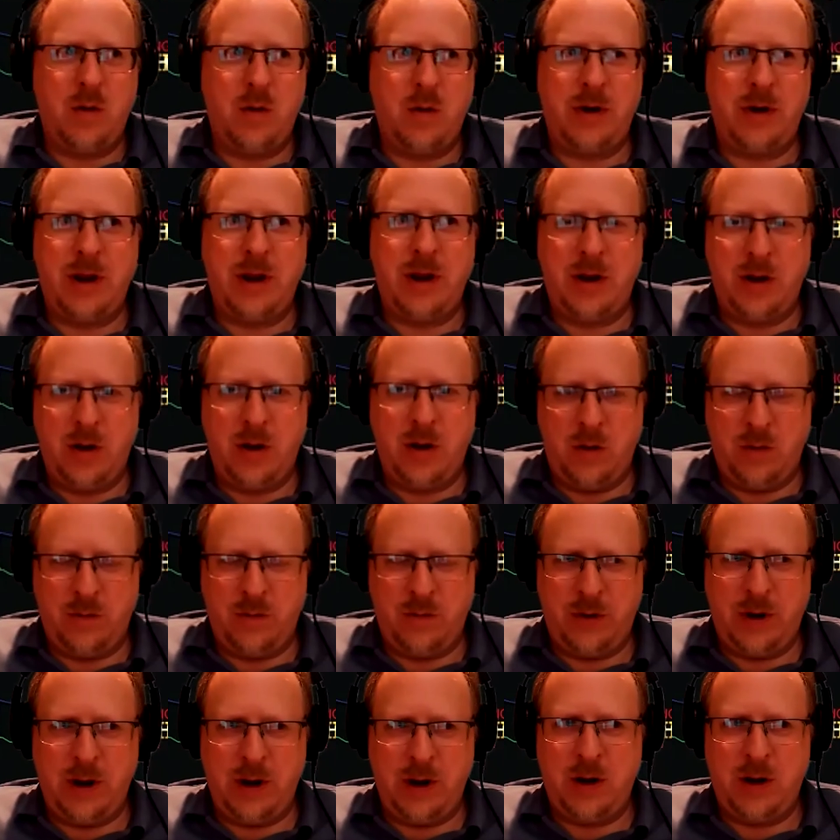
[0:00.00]
and
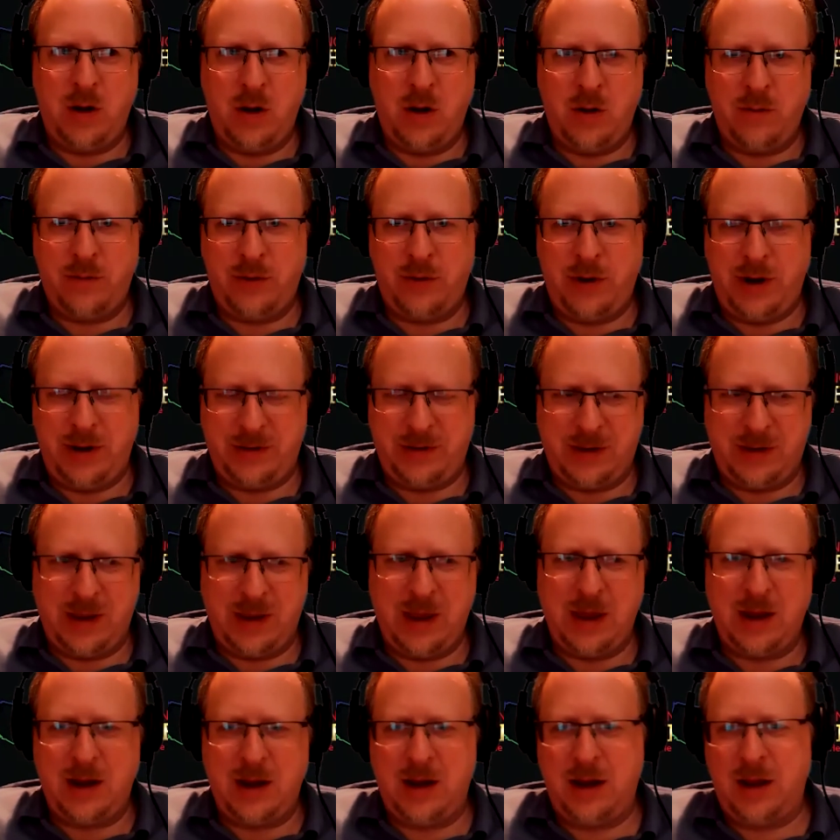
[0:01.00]
over and over as
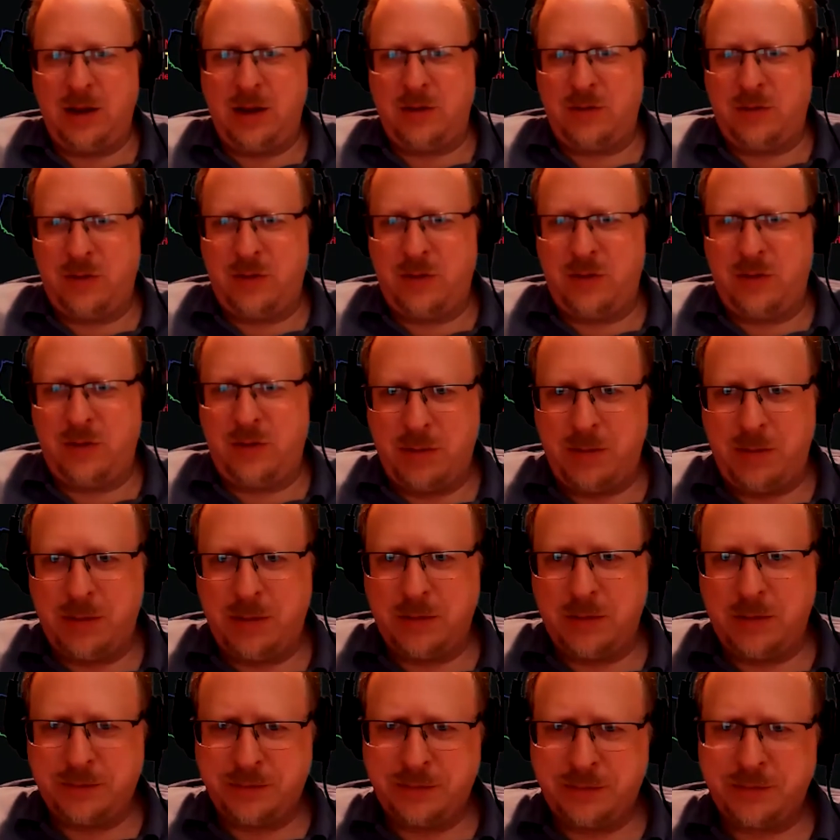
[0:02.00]
candidate Trump.
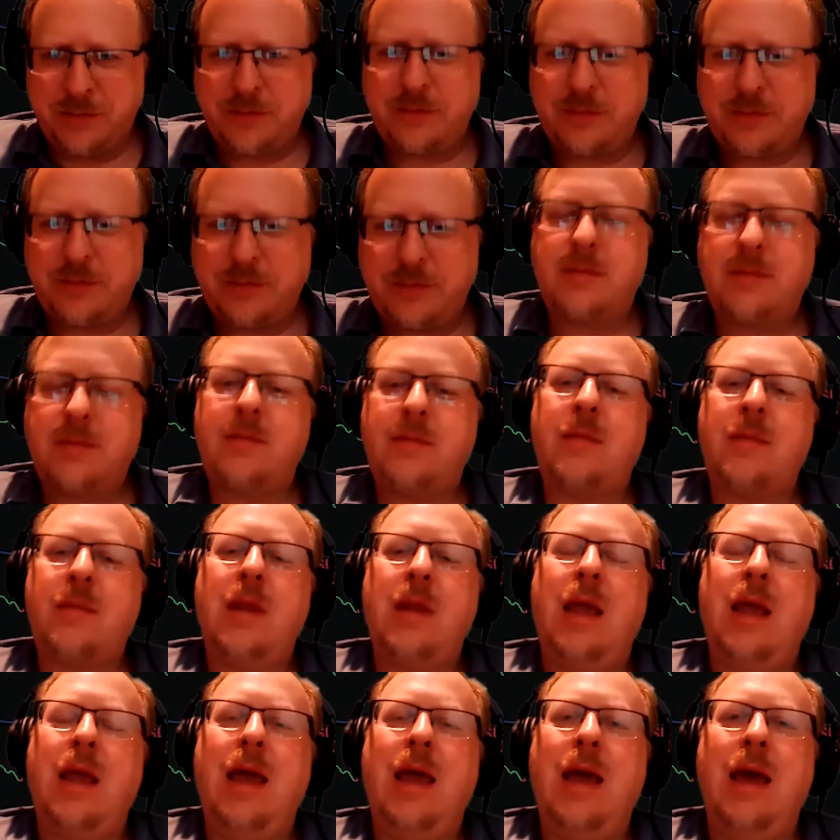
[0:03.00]

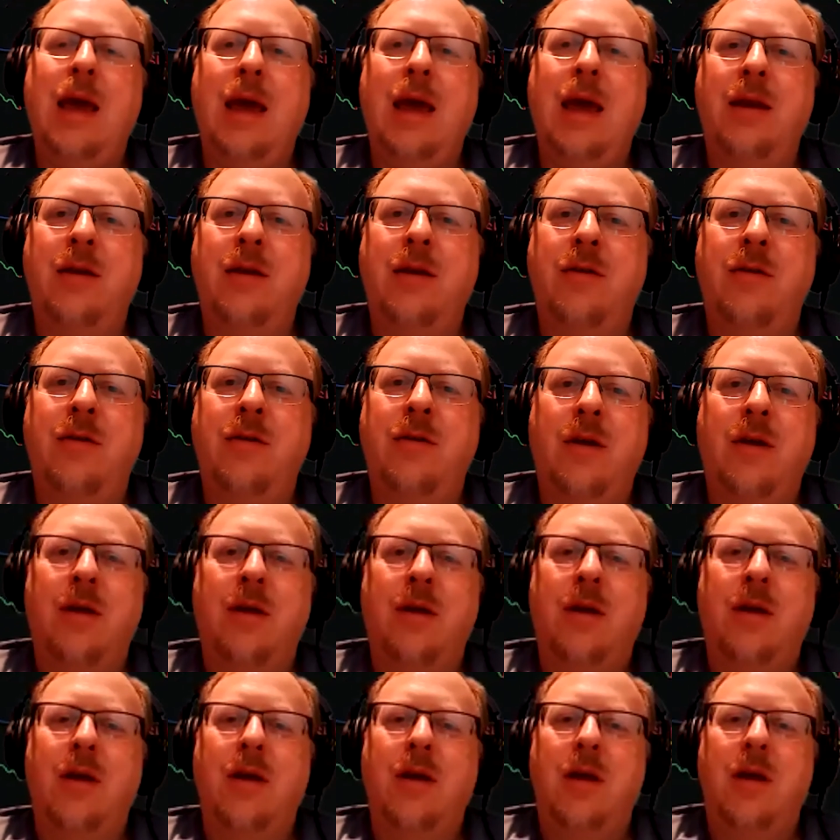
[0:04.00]
And
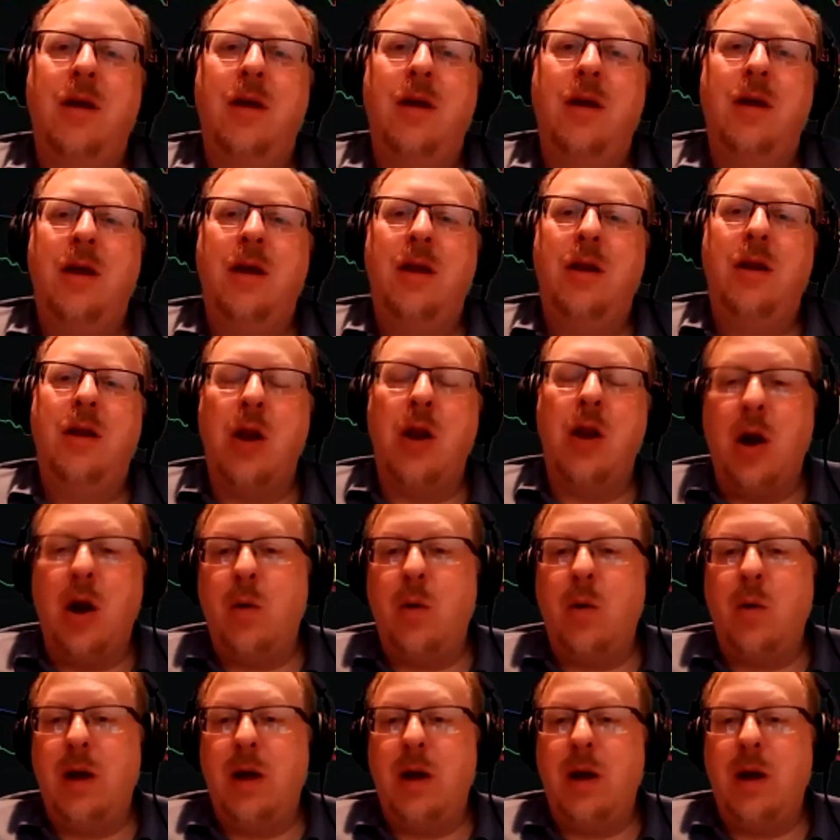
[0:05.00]

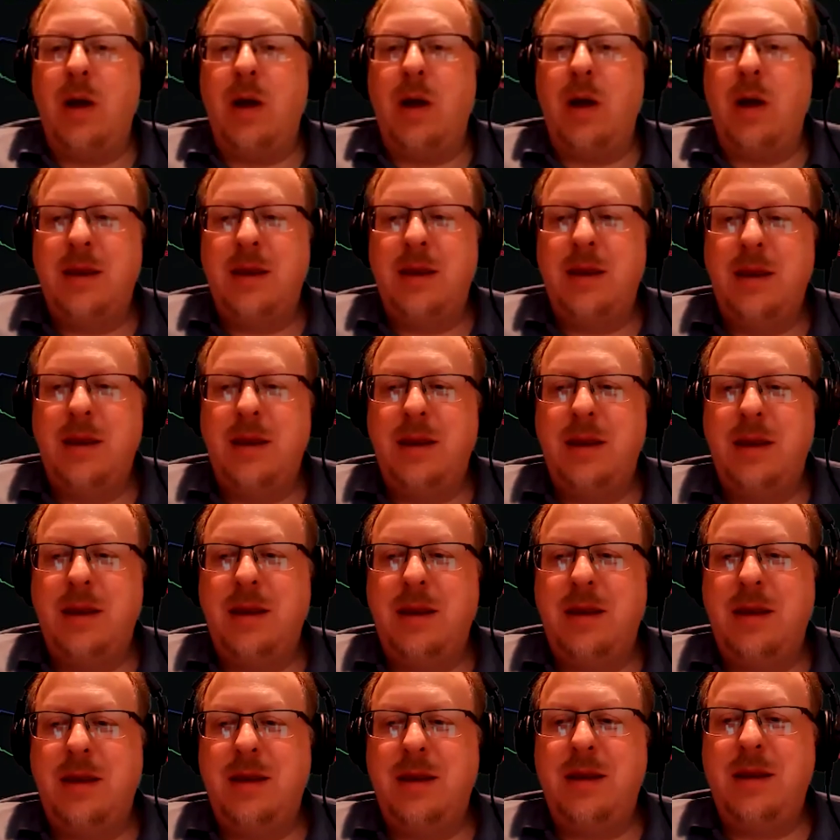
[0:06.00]
no one
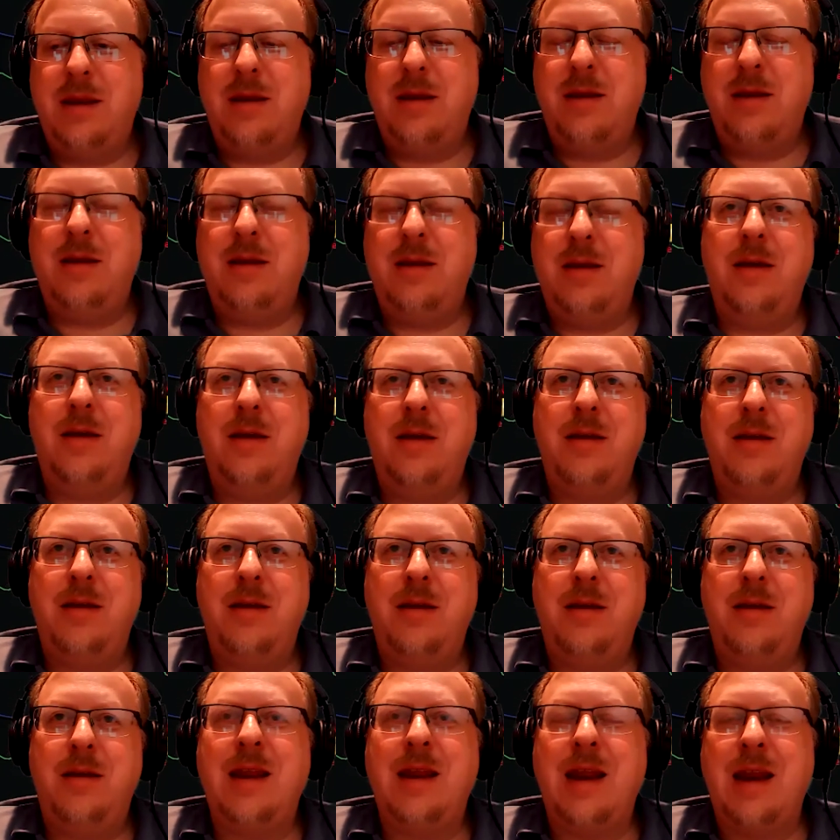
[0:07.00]

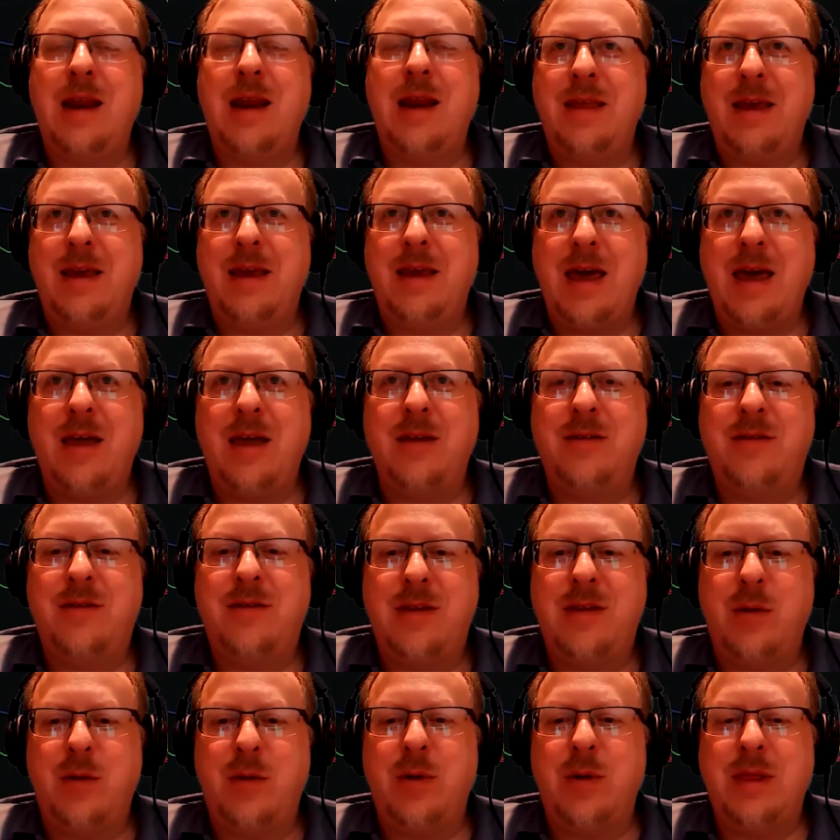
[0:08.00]
did anything else
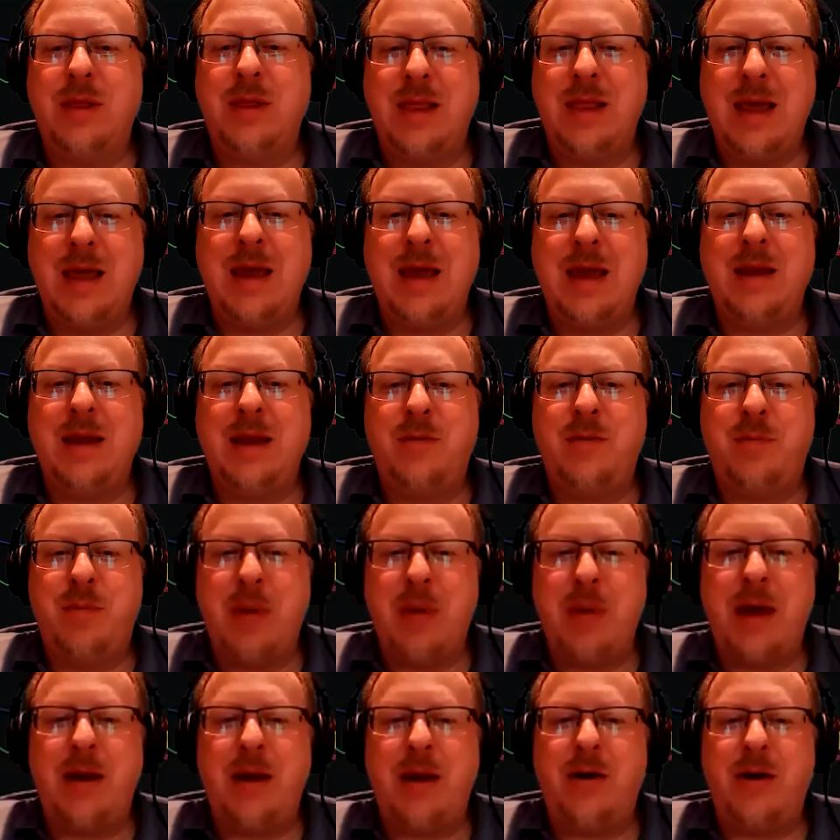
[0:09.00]
that would land
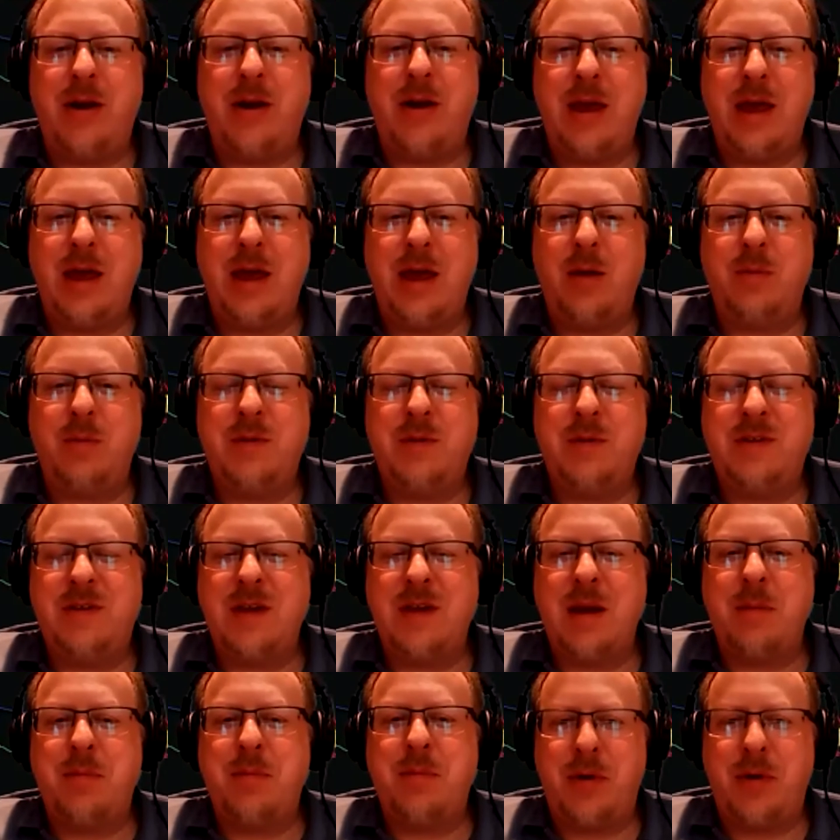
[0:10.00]
better to help
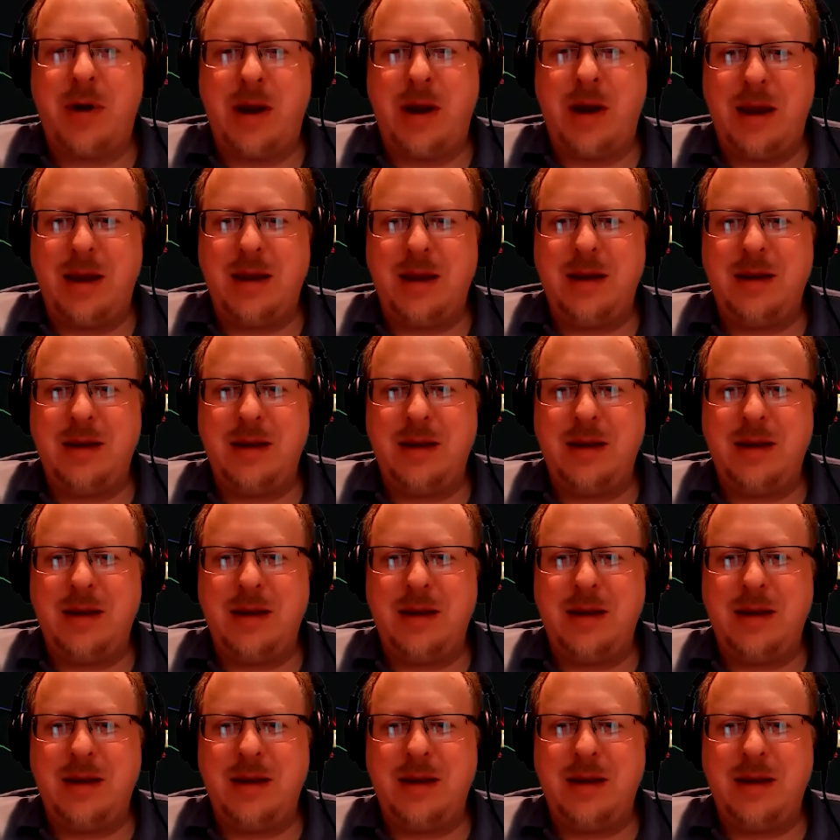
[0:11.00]
separate,